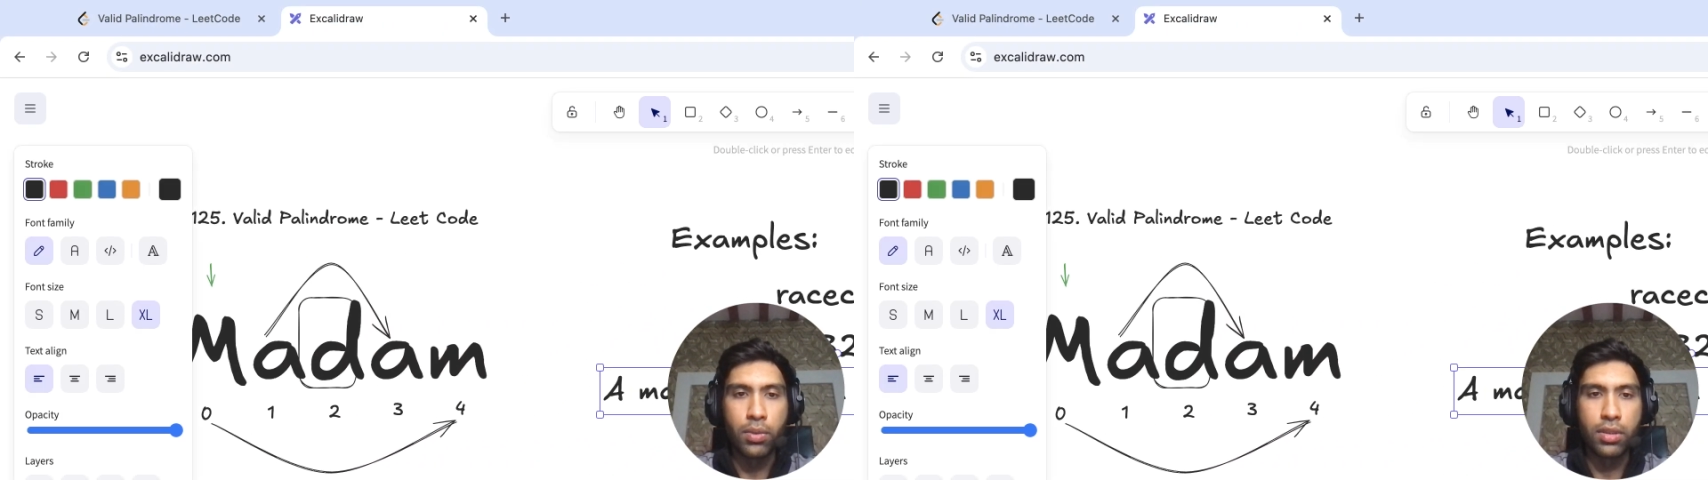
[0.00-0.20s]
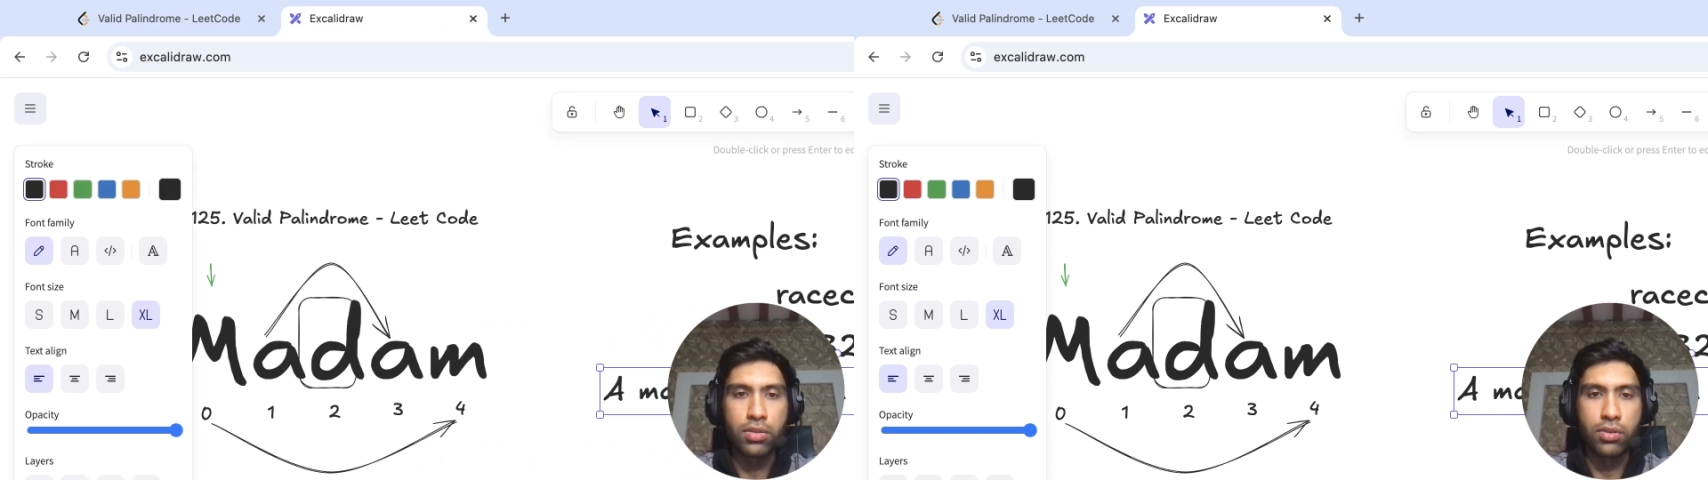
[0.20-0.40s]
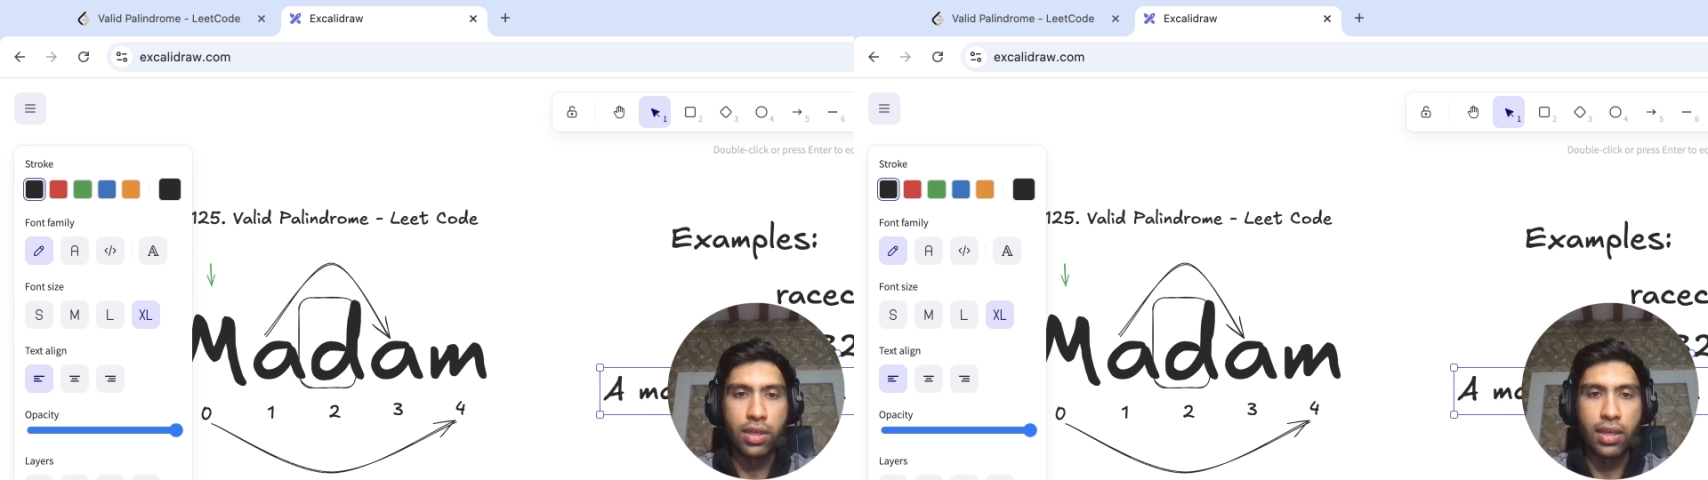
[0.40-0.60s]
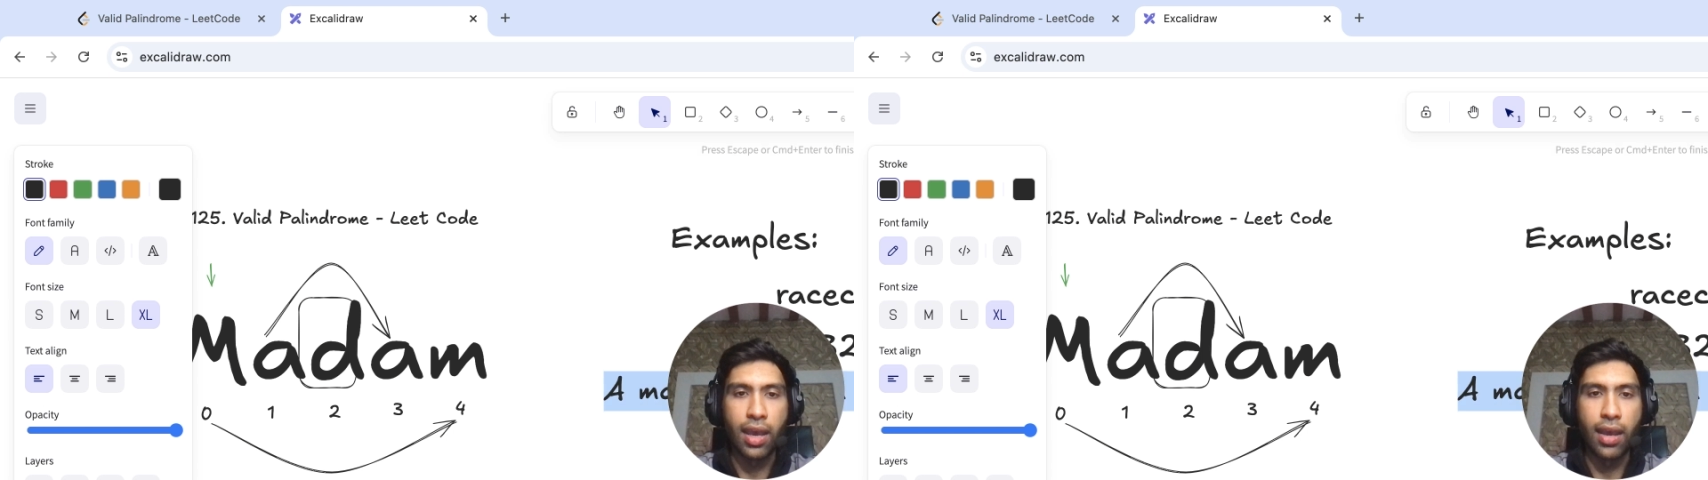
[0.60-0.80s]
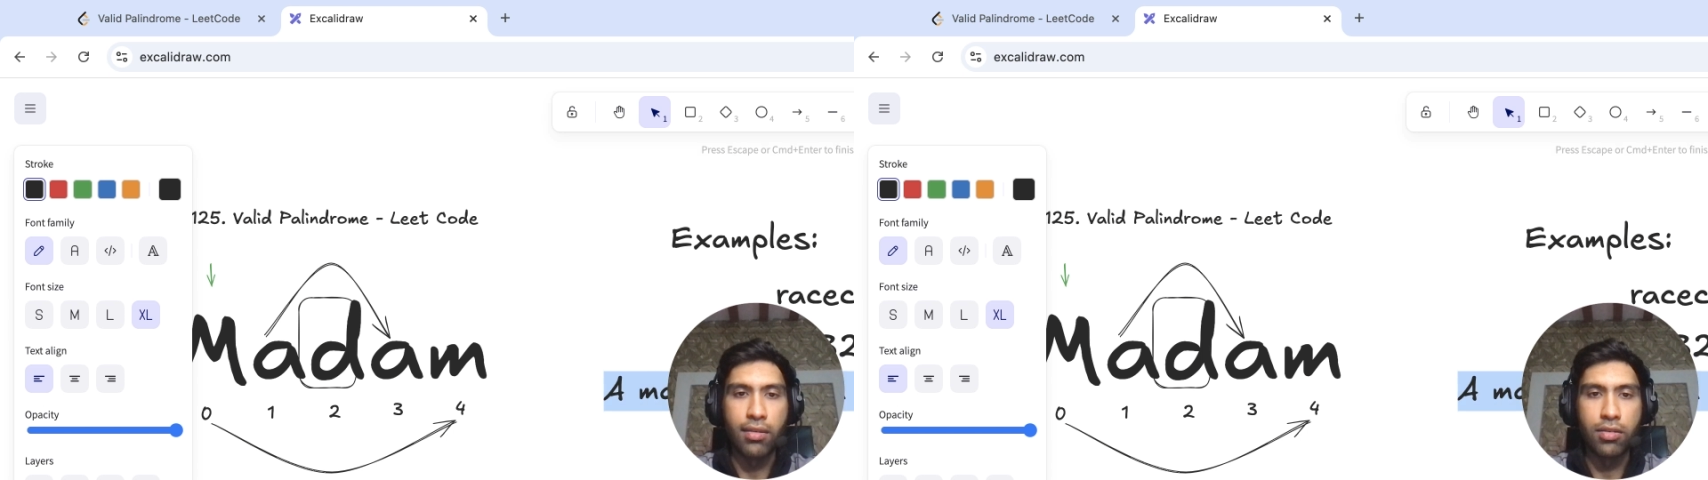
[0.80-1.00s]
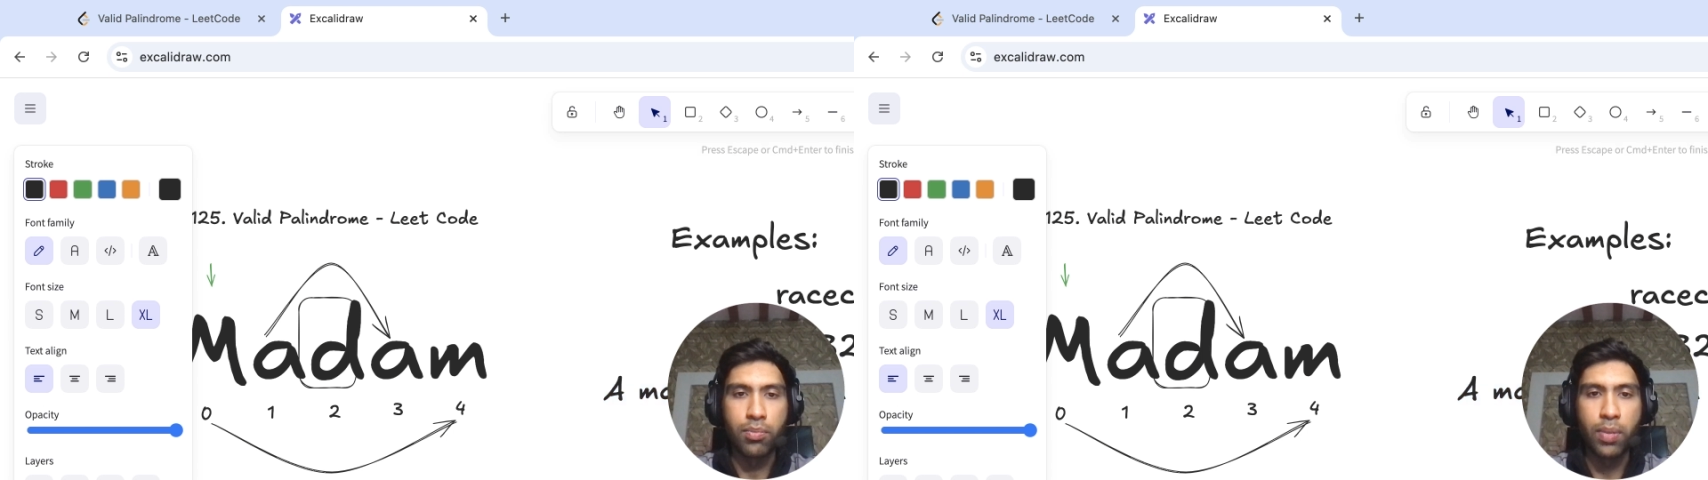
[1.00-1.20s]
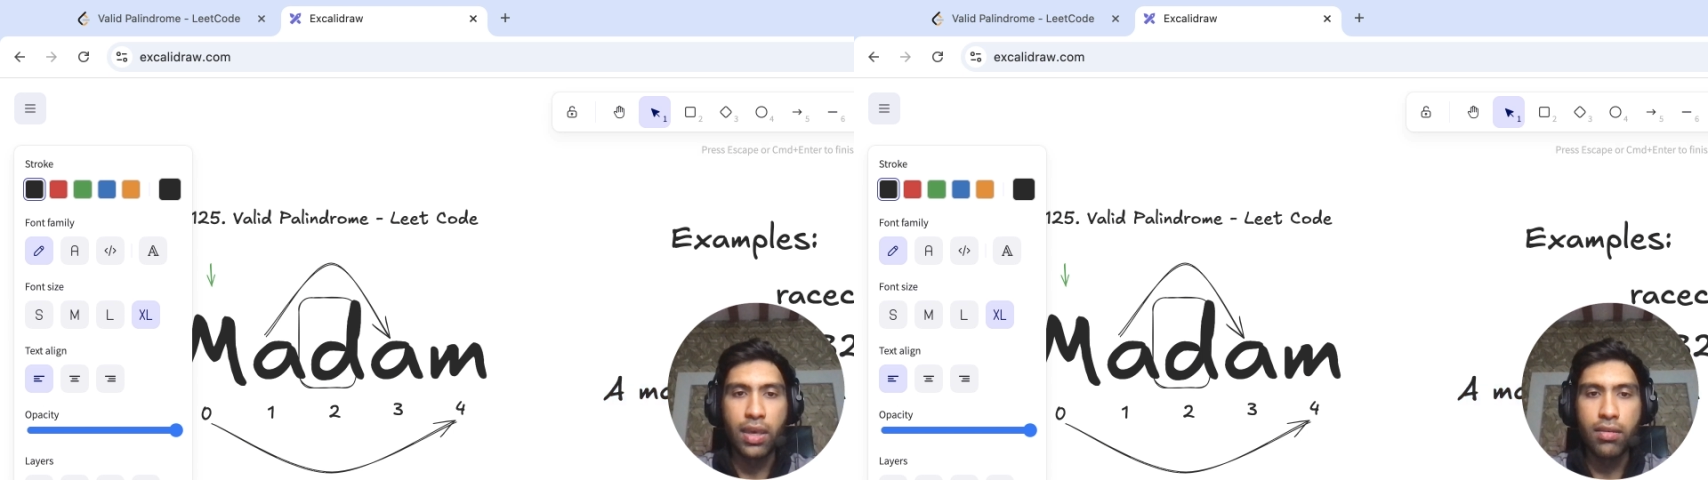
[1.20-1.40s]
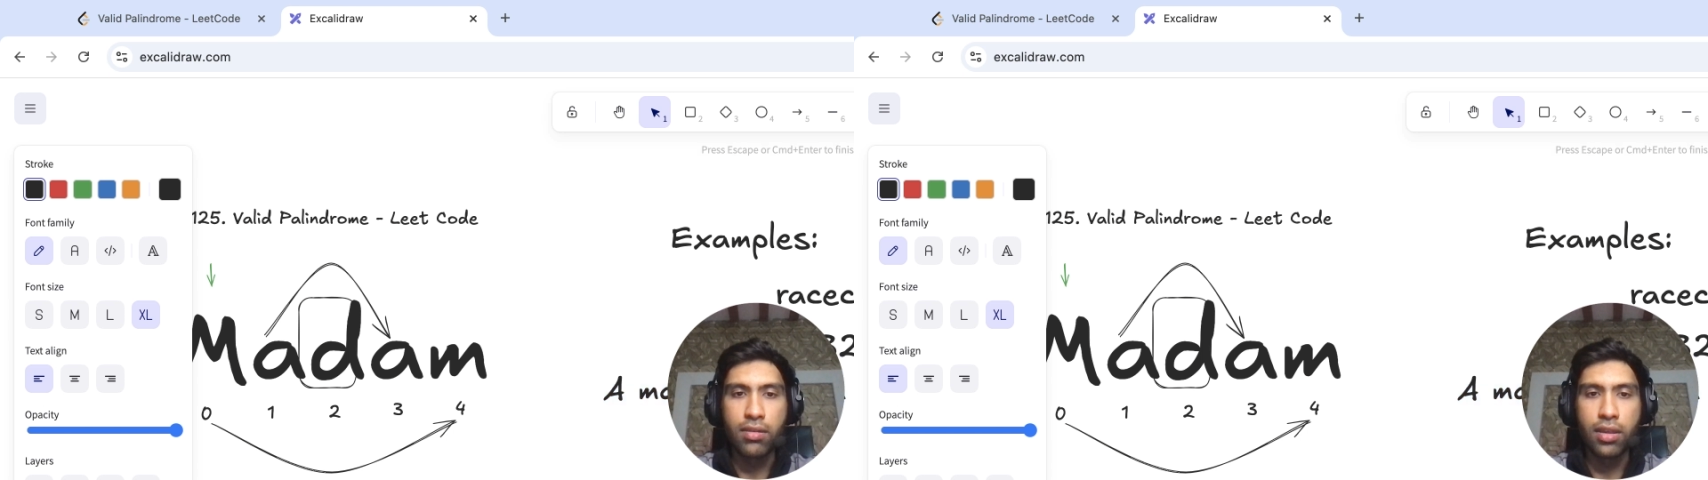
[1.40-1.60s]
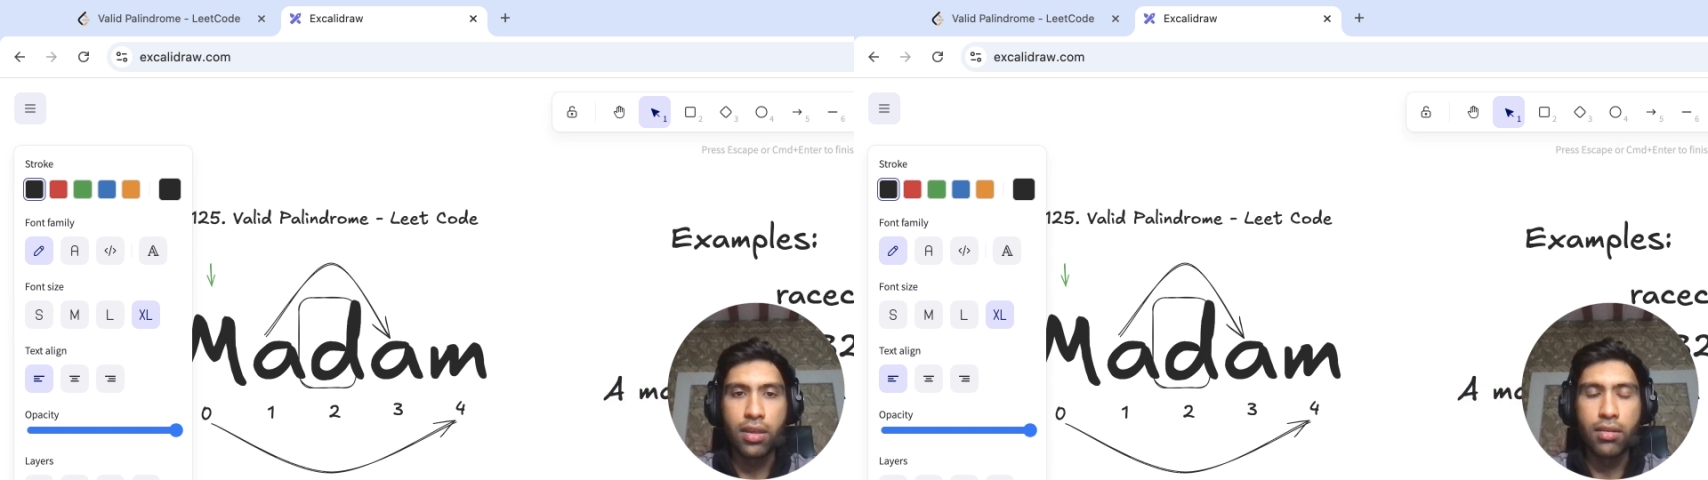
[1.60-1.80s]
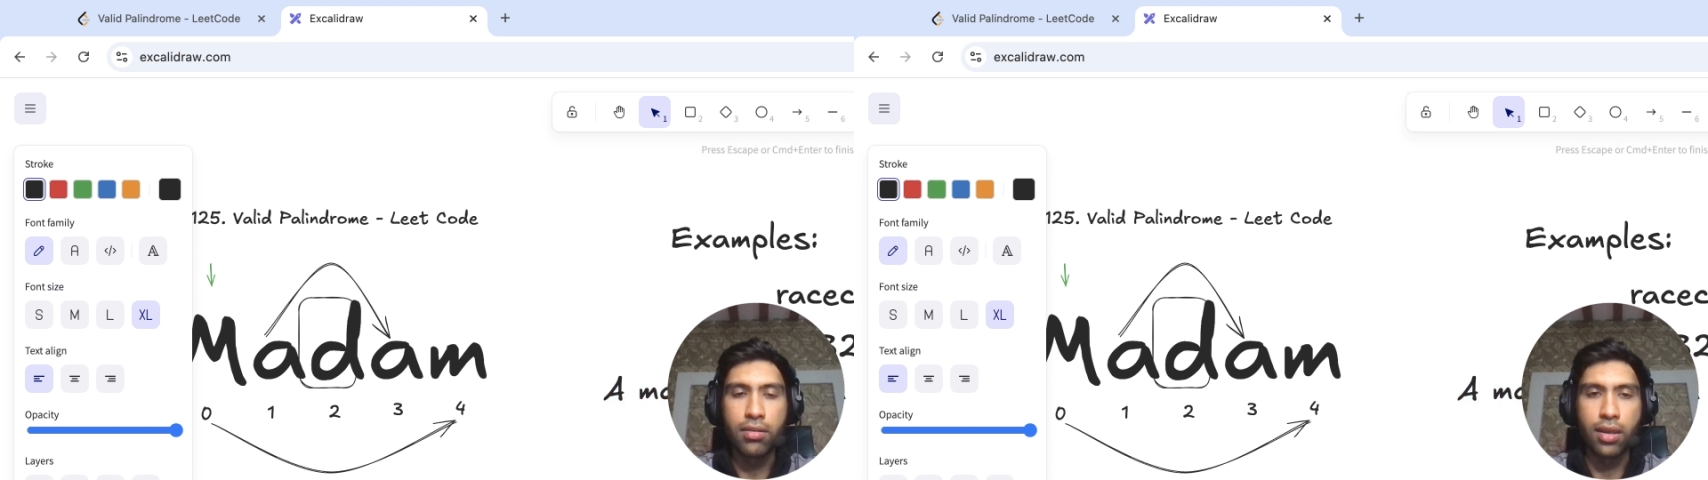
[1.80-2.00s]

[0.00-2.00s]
the string has spaces